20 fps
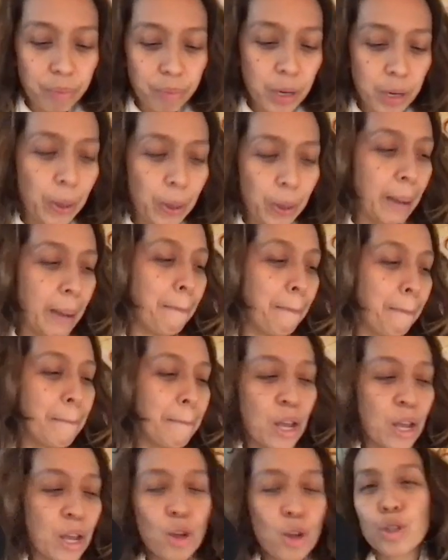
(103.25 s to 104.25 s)
Okay.
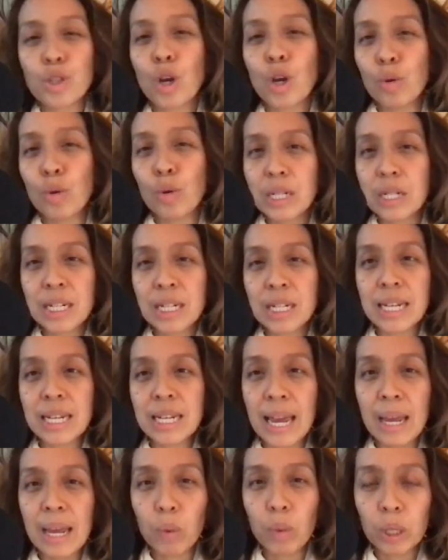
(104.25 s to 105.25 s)
So
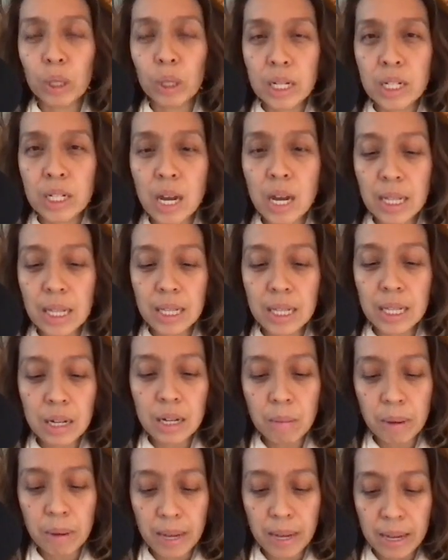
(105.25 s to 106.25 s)
today we're going to talk a little
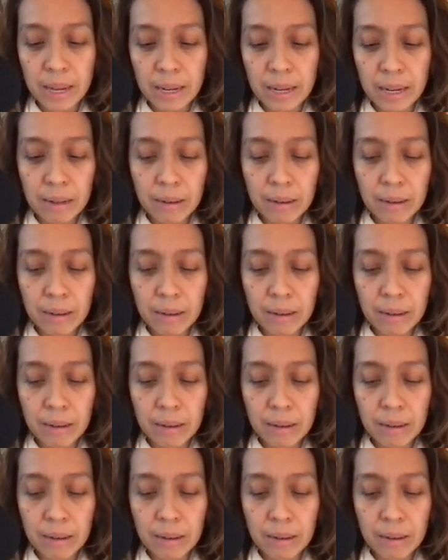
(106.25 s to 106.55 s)
bit